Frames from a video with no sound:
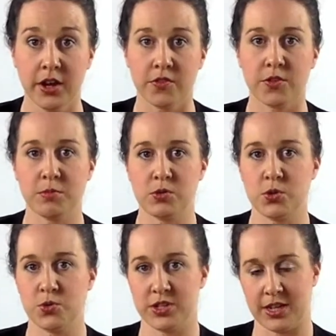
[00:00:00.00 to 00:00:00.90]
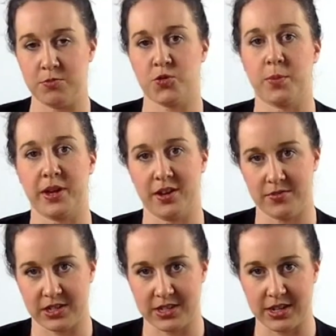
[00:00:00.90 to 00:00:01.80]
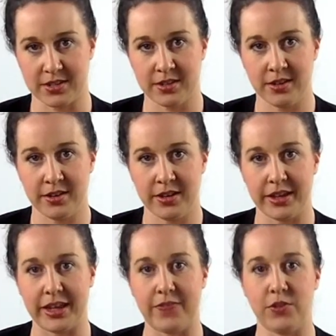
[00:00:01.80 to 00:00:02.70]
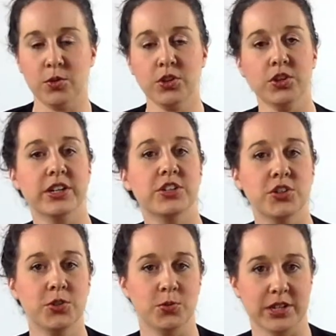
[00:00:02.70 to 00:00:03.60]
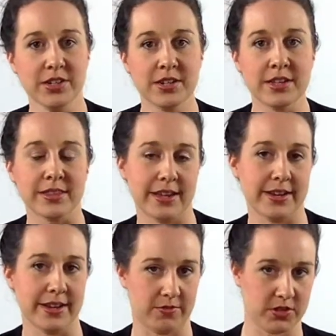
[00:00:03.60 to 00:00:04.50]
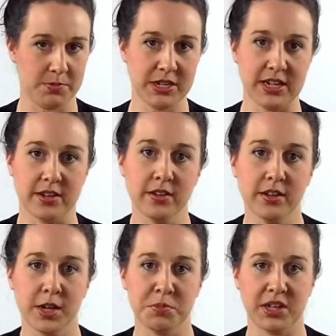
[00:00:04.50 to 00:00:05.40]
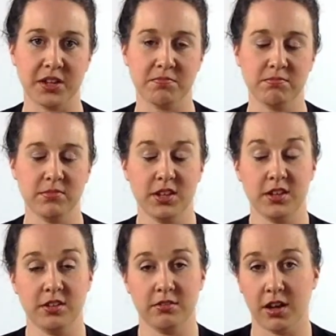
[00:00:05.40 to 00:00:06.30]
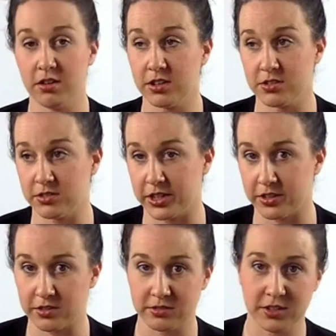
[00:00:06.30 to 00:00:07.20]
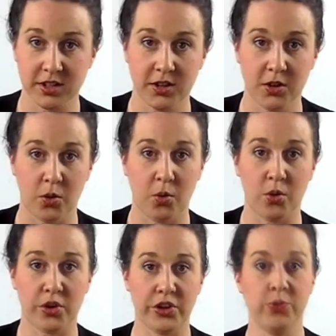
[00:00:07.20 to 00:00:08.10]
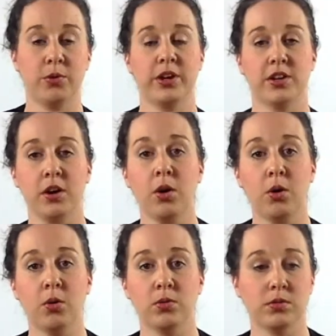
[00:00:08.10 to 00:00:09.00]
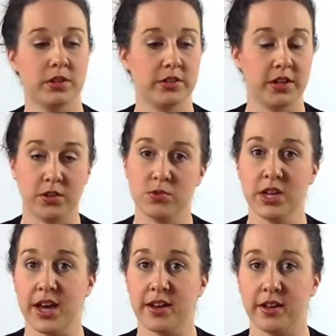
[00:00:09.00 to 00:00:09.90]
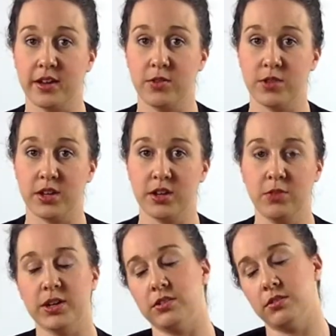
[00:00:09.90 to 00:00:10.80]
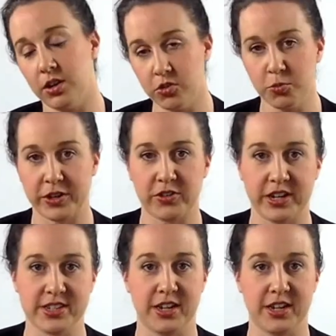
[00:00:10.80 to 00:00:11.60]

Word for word: from those who just keep dreaming of success. If you can look at a to-do list that never seems to end and be like, I'll get to it later. Or you don't hit a goal that you set and you think, oh, well, I'll do better next